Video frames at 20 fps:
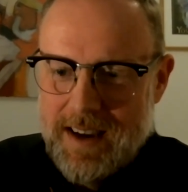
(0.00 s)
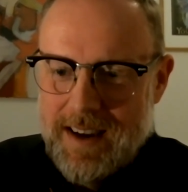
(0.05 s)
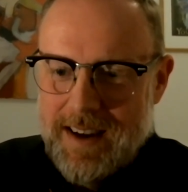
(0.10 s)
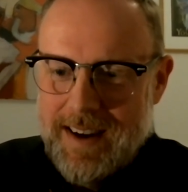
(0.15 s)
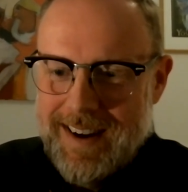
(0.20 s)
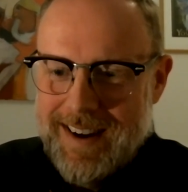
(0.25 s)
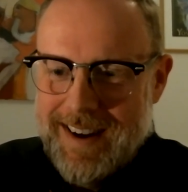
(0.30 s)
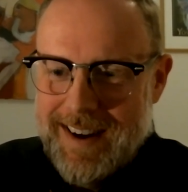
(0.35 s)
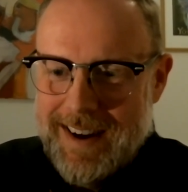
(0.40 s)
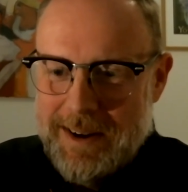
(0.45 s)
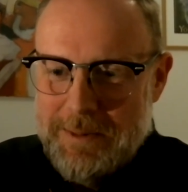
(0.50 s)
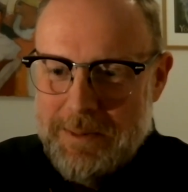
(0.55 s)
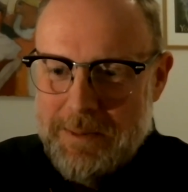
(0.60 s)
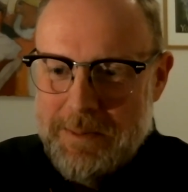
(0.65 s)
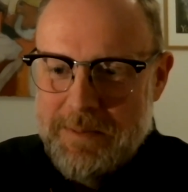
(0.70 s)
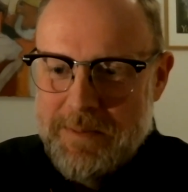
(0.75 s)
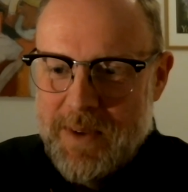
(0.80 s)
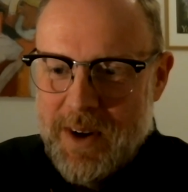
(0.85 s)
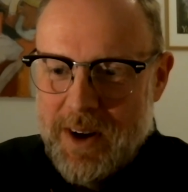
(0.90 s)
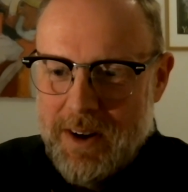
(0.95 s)
um,
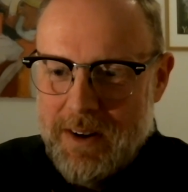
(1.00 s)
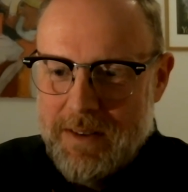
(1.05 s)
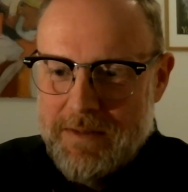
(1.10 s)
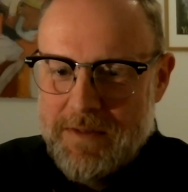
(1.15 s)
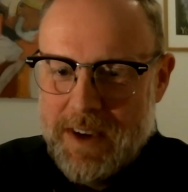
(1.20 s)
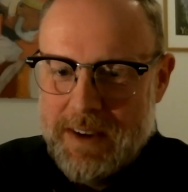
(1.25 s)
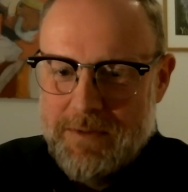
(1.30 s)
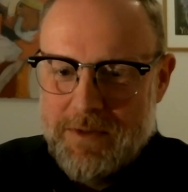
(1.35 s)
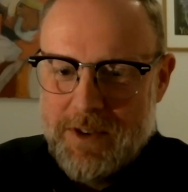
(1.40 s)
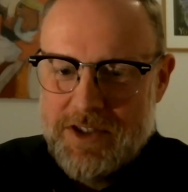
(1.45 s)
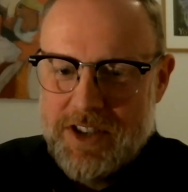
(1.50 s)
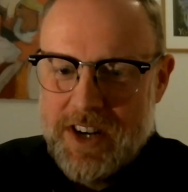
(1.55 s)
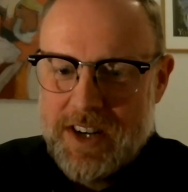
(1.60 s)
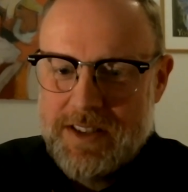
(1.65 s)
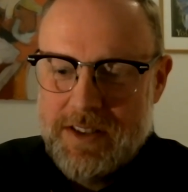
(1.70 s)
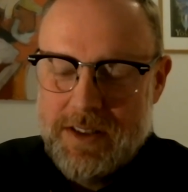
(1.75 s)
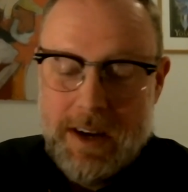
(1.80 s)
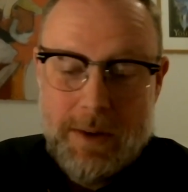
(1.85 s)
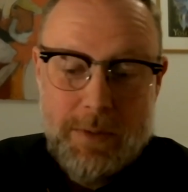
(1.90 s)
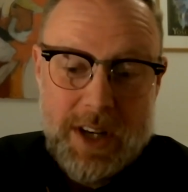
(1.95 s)
of
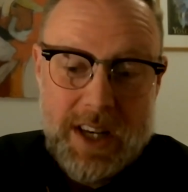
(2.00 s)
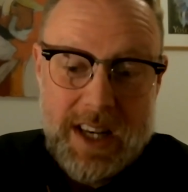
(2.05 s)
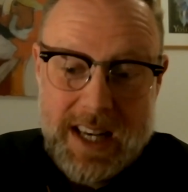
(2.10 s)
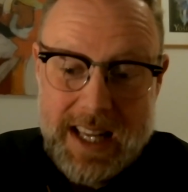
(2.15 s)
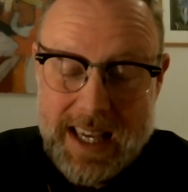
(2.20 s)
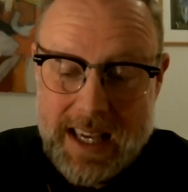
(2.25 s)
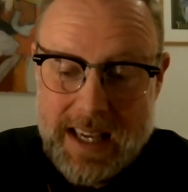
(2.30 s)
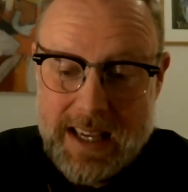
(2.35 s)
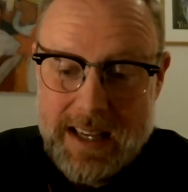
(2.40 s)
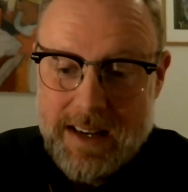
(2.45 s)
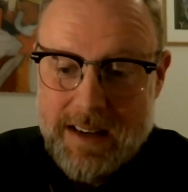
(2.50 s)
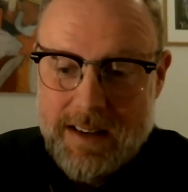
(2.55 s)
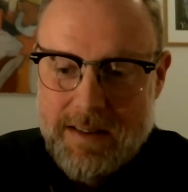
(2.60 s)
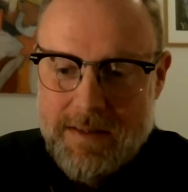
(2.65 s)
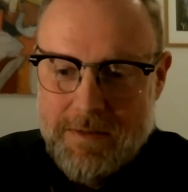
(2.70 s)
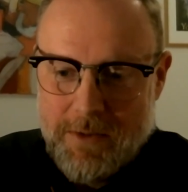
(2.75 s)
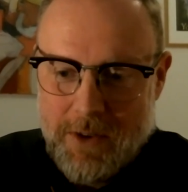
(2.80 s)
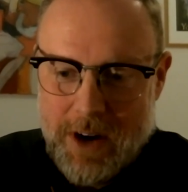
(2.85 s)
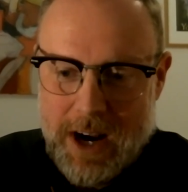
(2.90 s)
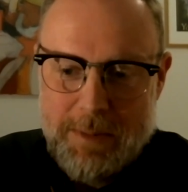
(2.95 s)
infrastructure that we need
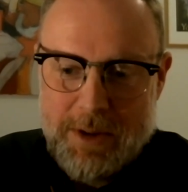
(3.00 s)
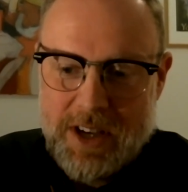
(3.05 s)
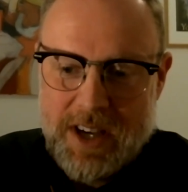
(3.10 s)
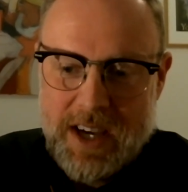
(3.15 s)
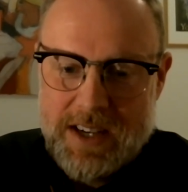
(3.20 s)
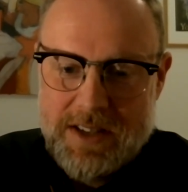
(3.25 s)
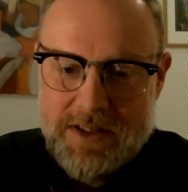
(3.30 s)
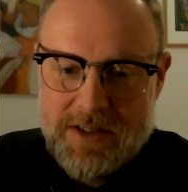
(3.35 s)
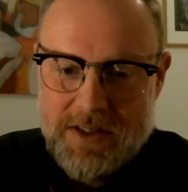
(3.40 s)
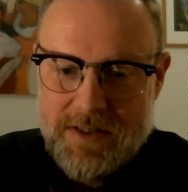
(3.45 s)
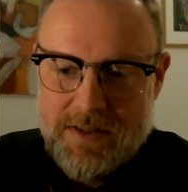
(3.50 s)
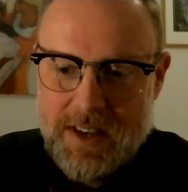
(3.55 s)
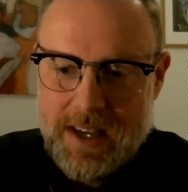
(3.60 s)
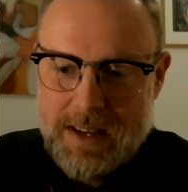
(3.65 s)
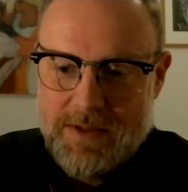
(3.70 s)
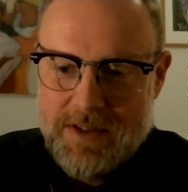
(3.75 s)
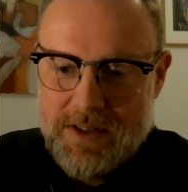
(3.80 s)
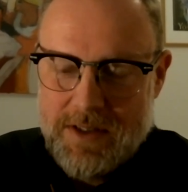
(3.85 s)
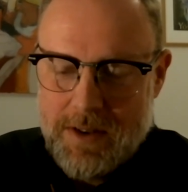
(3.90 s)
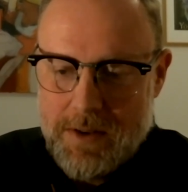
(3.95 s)
for application
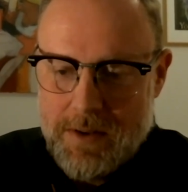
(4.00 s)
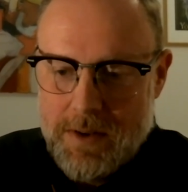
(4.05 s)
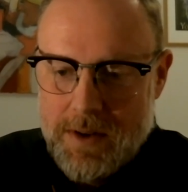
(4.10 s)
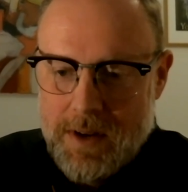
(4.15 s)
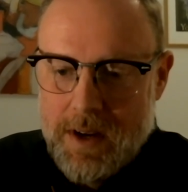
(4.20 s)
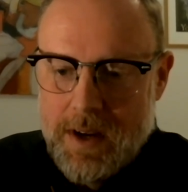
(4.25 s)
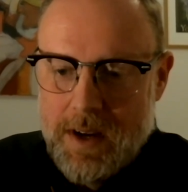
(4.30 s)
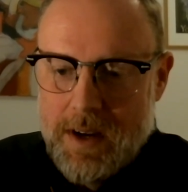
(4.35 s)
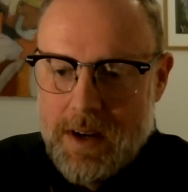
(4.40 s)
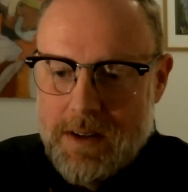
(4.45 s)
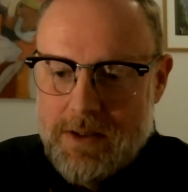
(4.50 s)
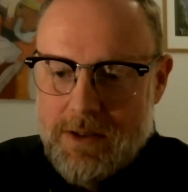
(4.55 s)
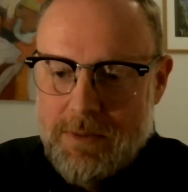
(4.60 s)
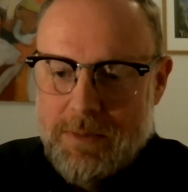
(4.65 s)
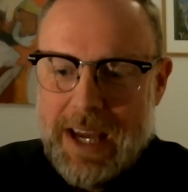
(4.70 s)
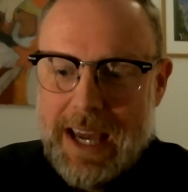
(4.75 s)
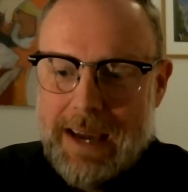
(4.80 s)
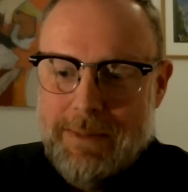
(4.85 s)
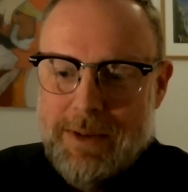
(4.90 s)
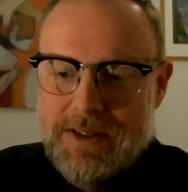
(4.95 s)
teams to to
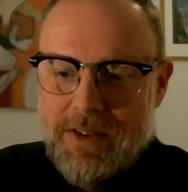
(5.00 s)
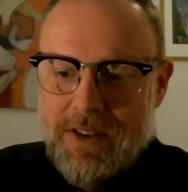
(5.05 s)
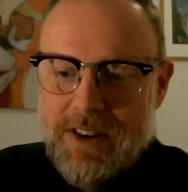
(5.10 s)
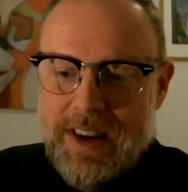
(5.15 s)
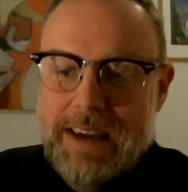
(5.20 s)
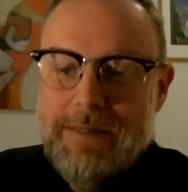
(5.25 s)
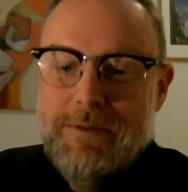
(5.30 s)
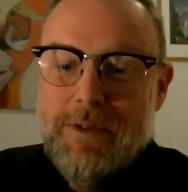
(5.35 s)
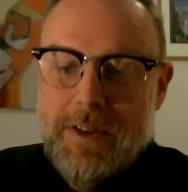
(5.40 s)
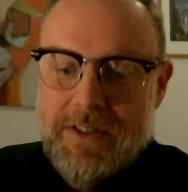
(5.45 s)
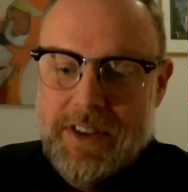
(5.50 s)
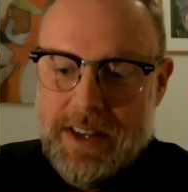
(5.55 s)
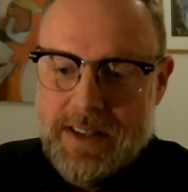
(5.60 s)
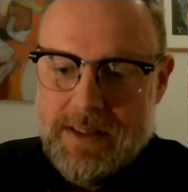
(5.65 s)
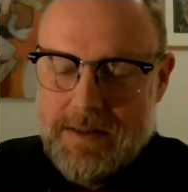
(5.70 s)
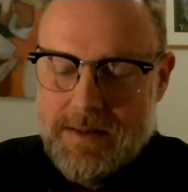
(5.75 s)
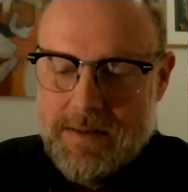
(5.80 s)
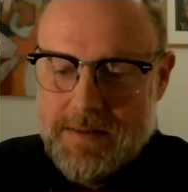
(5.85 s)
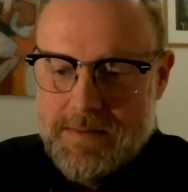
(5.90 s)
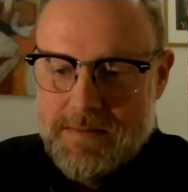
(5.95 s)
be able to live on this